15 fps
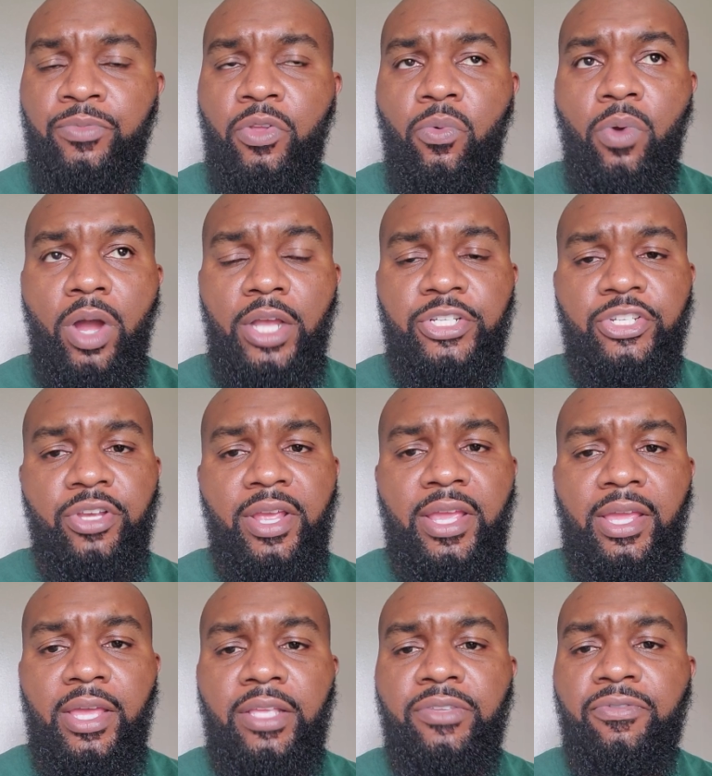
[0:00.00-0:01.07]
Wash your
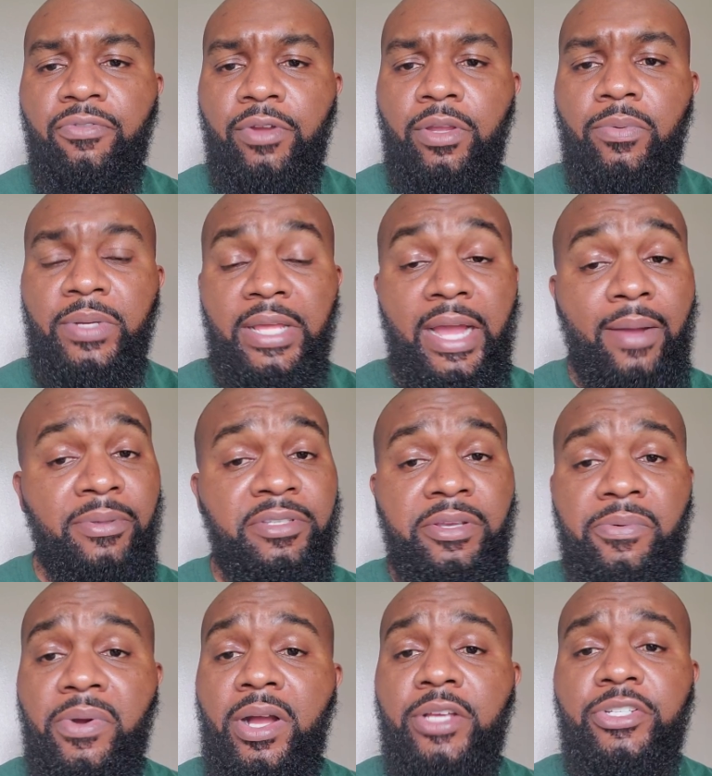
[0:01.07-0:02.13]
hands frequently. I would say
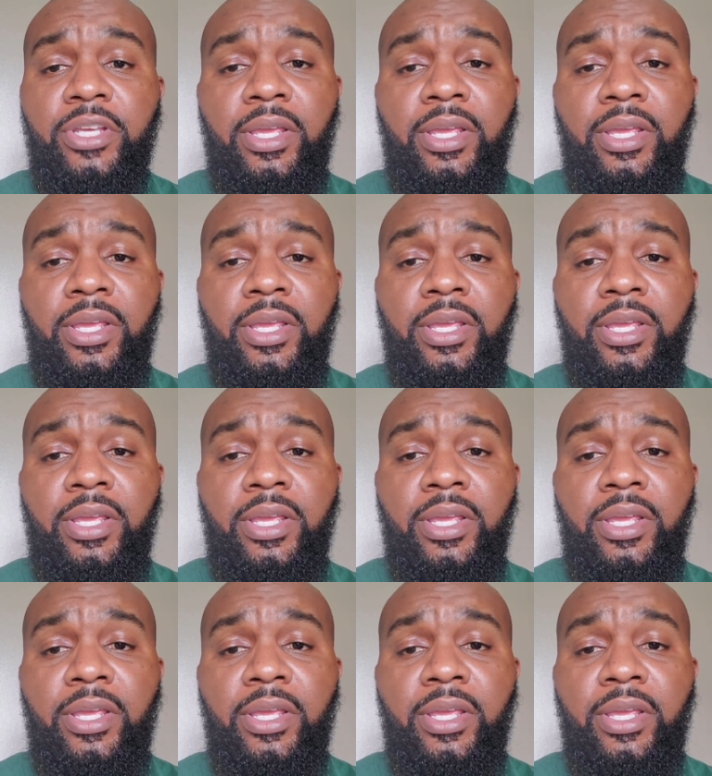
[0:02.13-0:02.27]
wash your